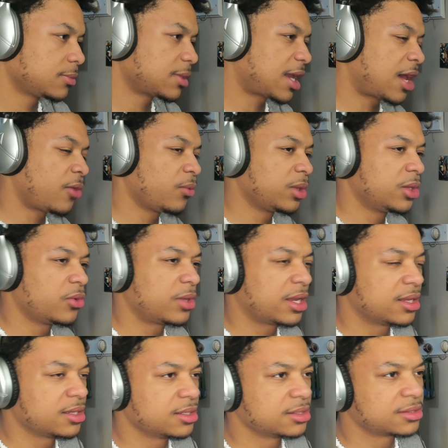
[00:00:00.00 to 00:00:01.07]
I don't really know what that
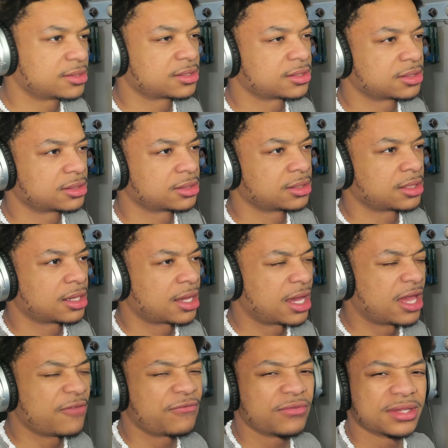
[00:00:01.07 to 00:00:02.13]
is.
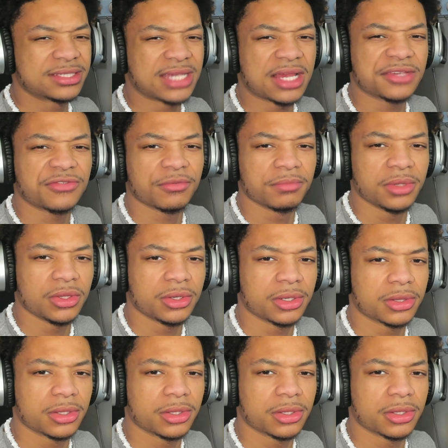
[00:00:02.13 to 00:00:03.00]
It, it sounds familiar